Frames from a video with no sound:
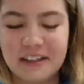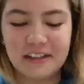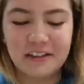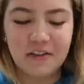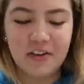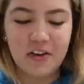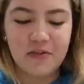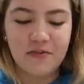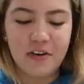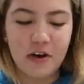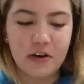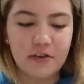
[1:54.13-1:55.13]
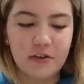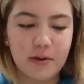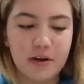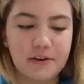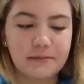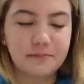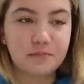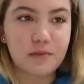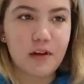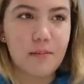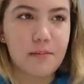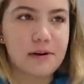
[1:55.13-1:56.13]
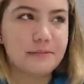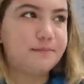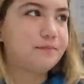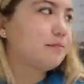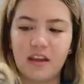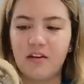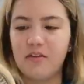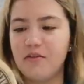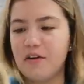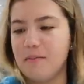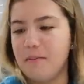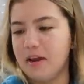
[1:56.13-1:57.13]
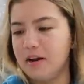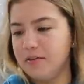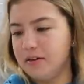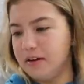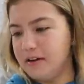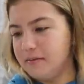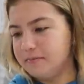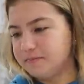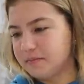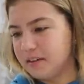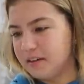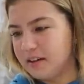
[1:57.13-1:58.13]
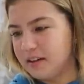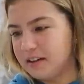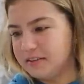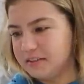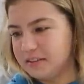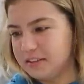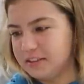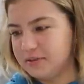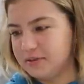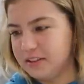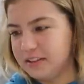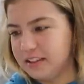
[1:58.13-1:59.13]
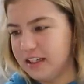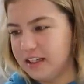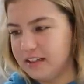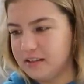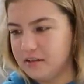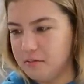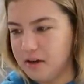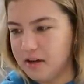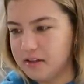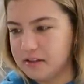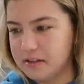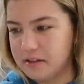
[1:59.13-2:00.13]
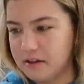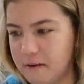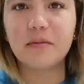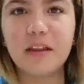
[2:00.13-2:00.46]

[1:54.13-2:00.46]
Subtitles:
I don't know how I feel about it. But I don't know if I made it right because it doesn't really taste the best.